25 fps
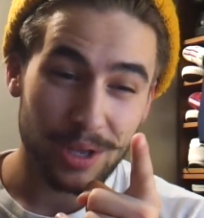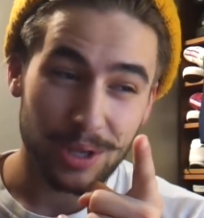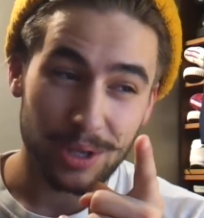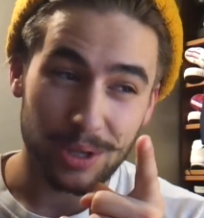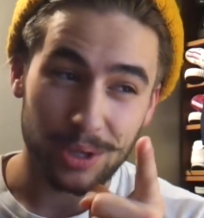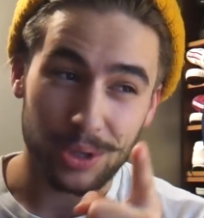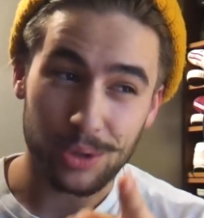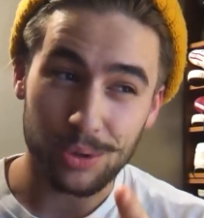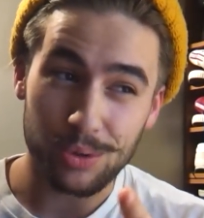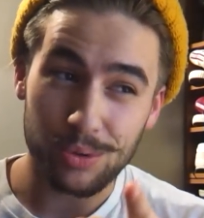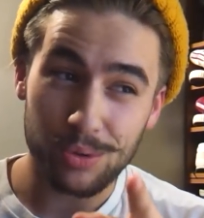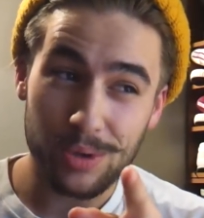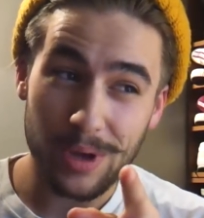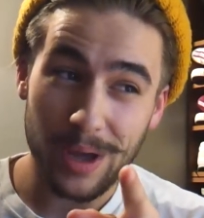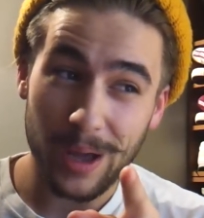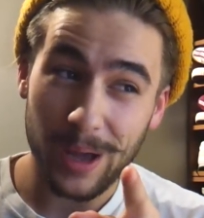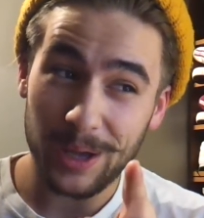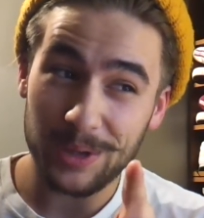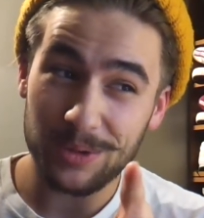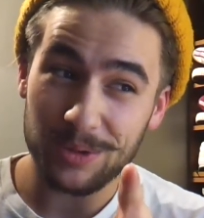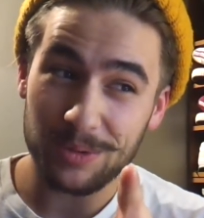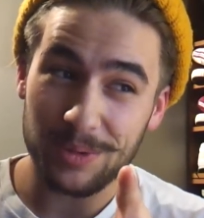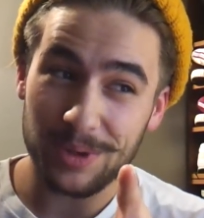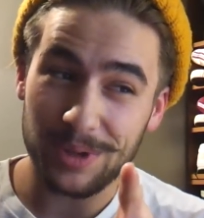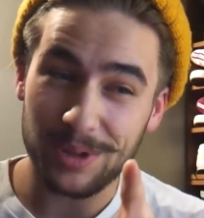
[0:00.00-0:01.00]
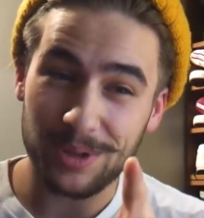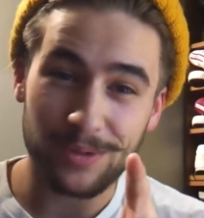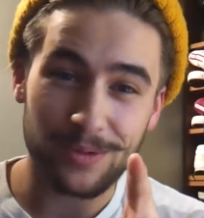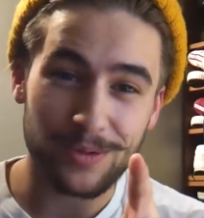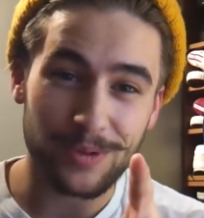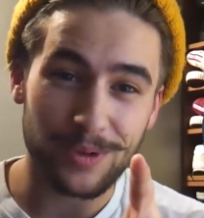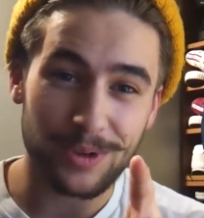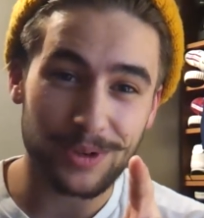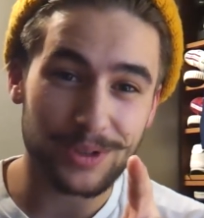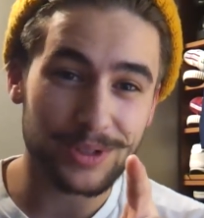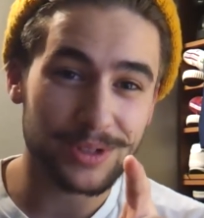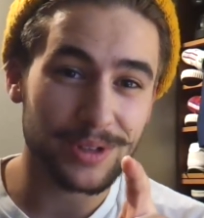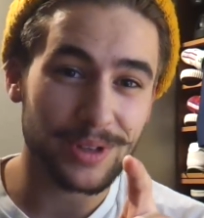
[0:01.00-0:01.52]
you guys will be the
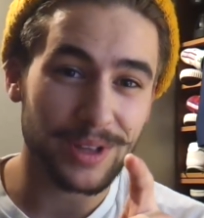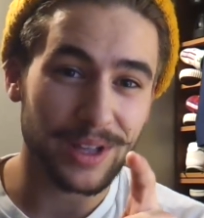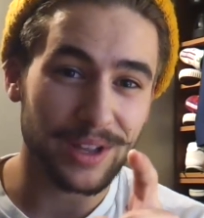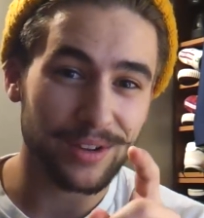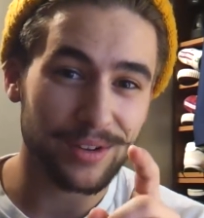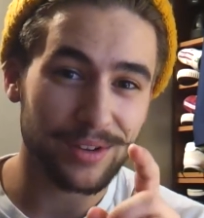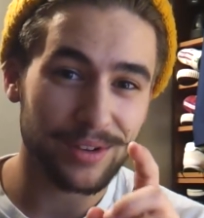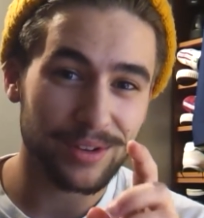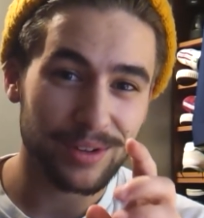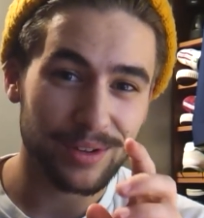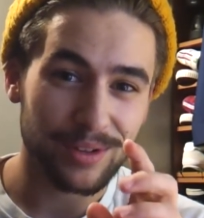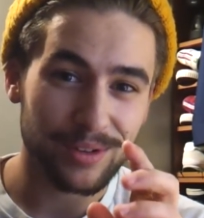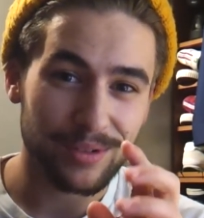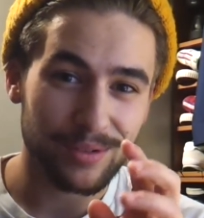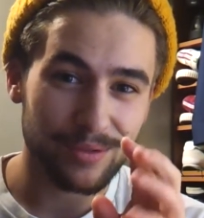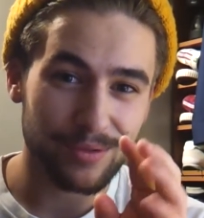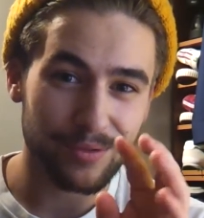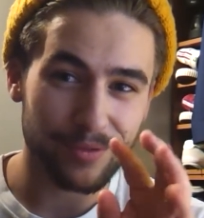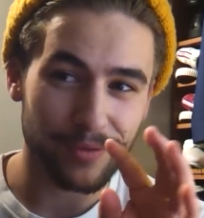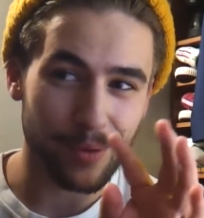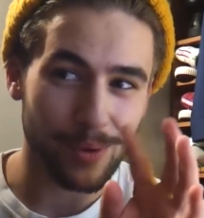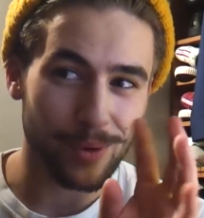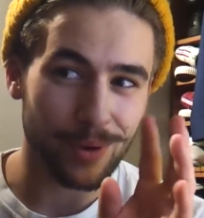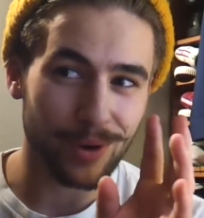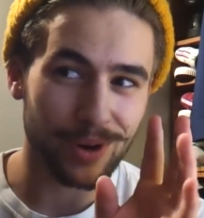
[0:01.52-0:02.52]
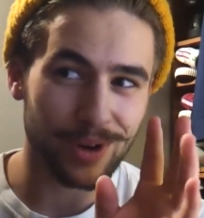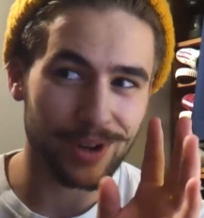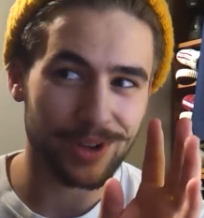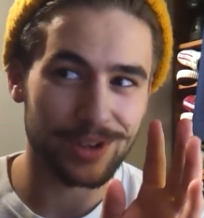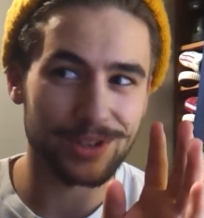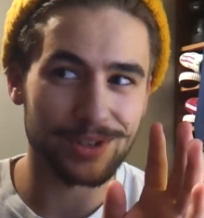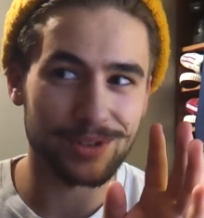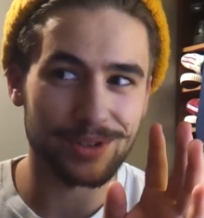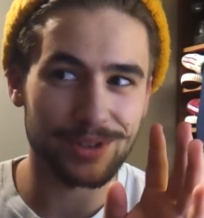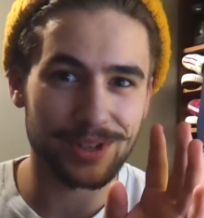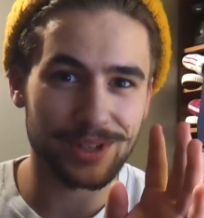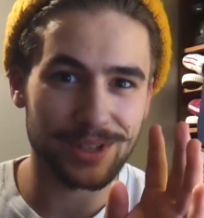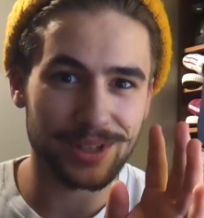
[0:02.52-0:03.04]
first like
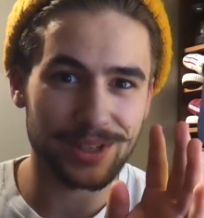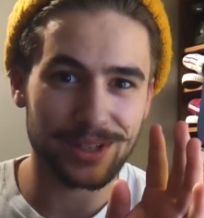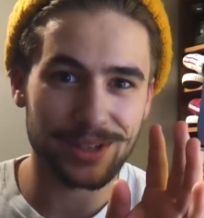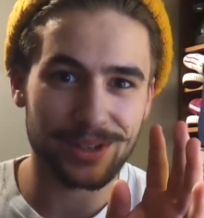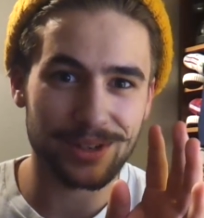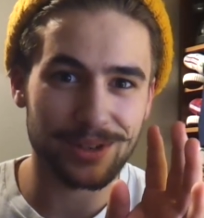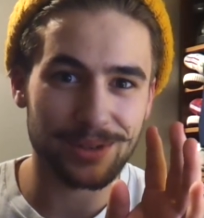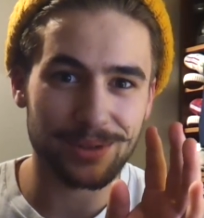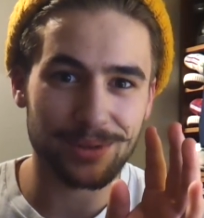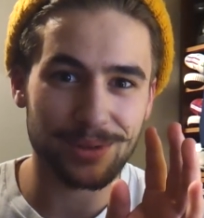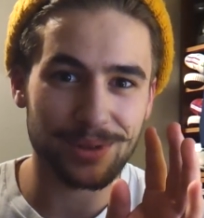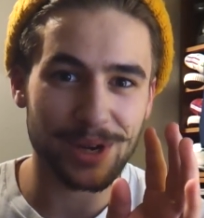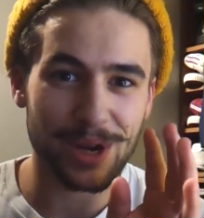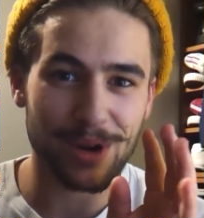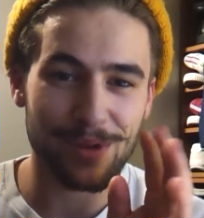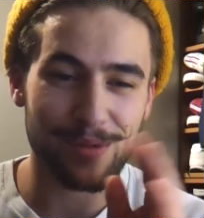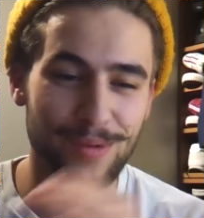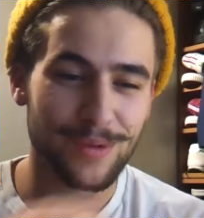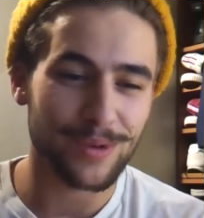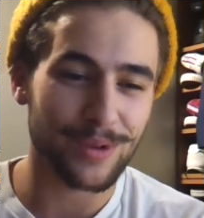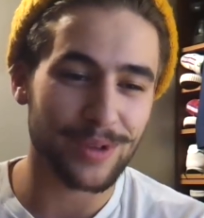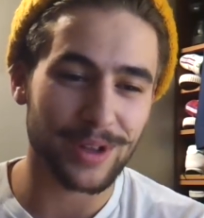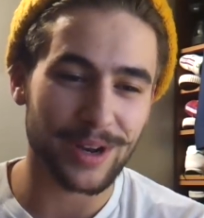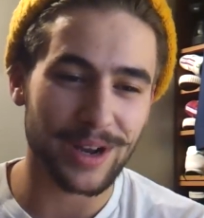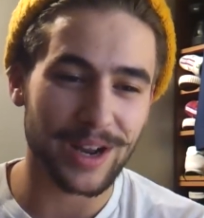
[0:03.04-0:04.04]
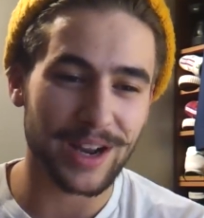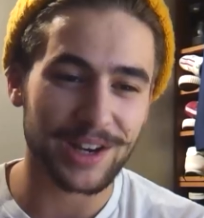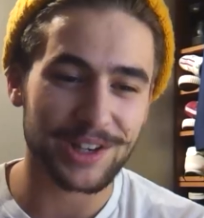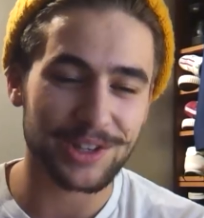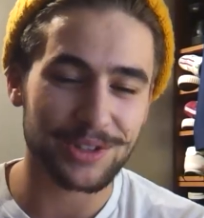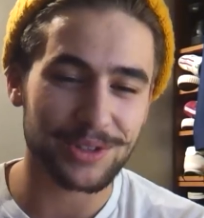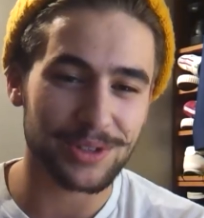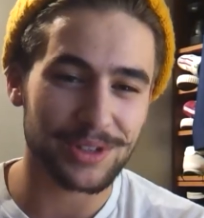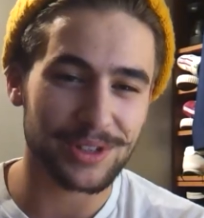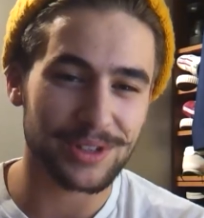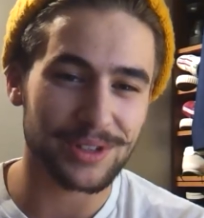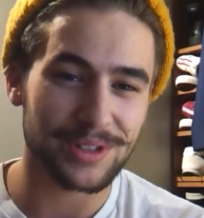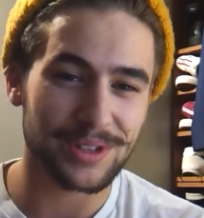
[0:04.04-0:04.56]
400 or whatever that
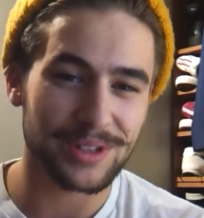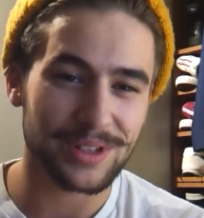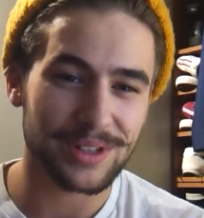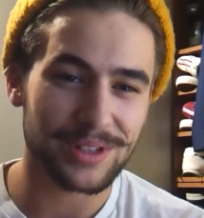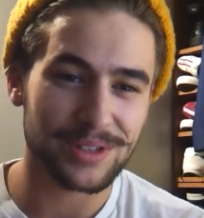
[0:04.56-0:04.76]
actually